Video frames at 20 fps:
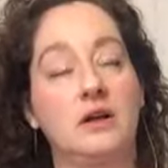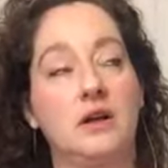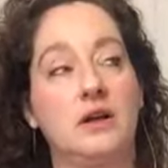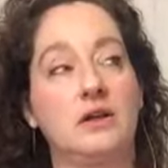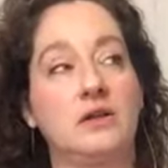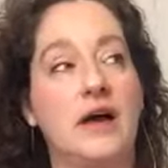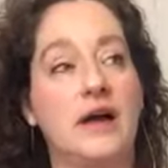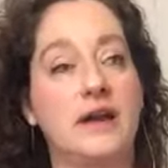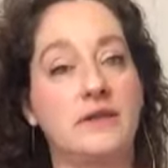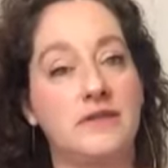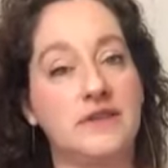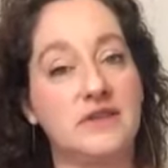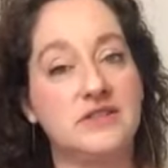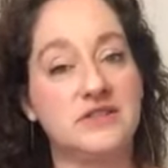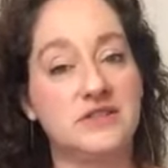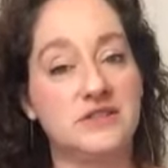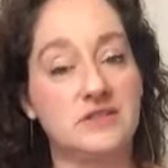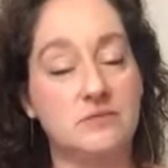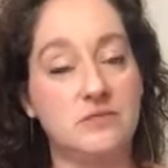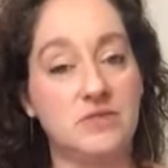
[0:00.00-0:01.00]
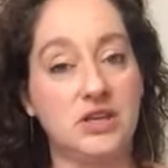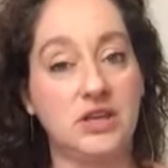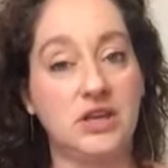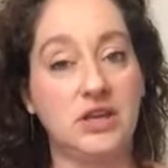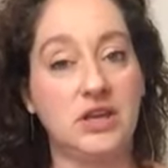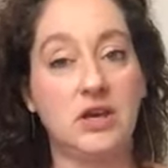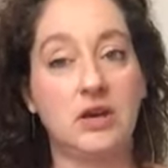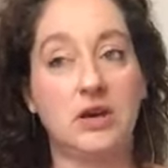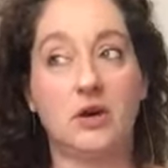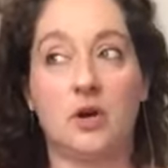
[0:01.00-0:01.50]
a lot of it to
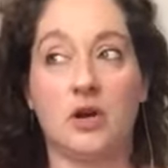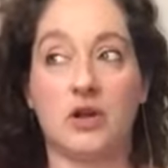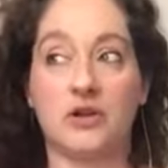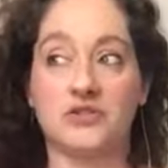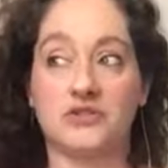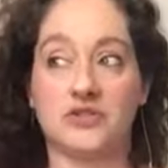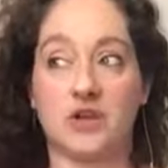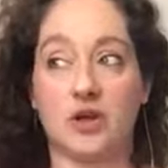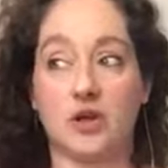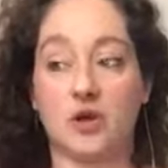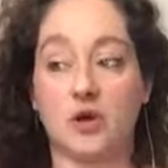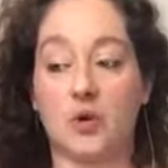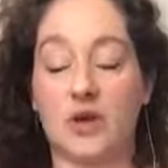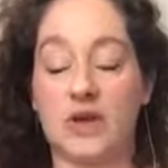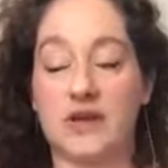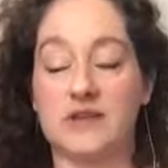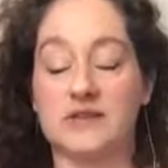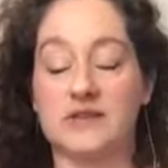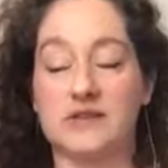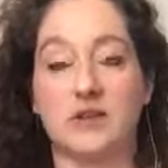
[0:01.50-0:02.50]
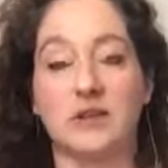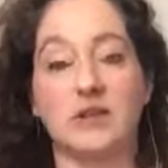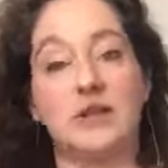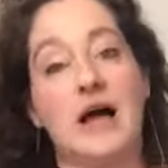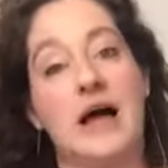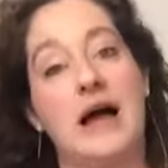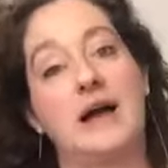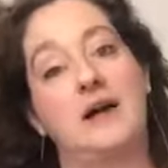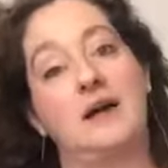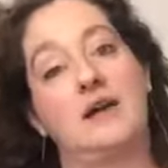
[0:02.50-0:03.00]
me also is a
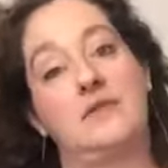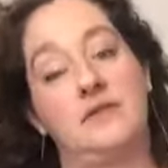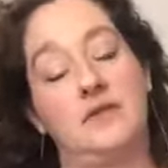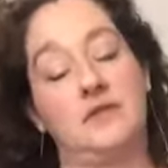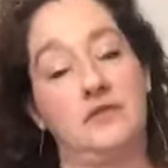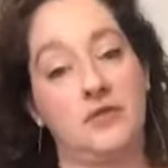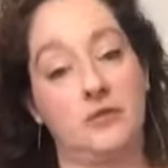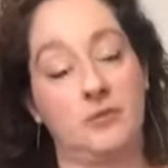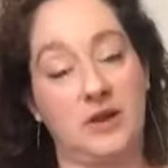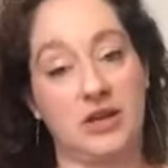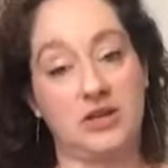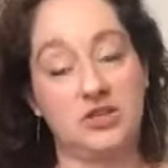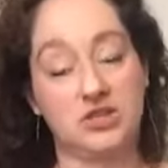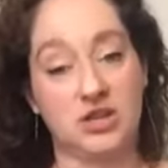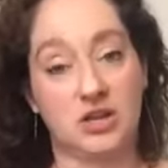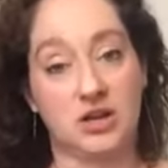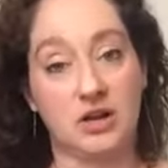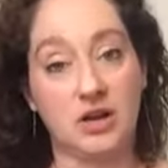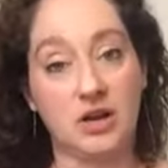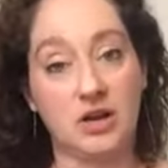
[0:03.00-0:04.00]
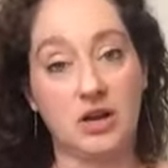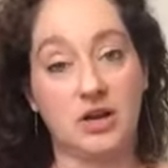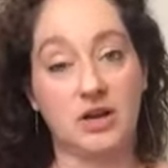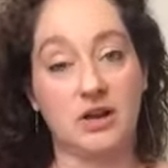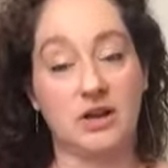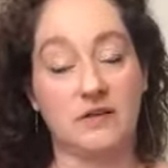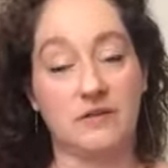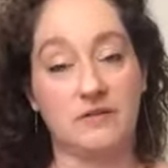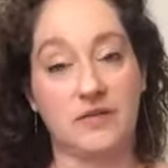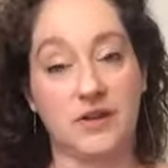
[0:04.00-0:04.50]
lack of information
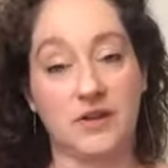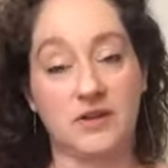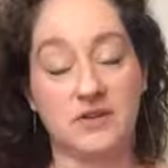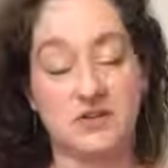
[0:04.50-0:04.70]
of things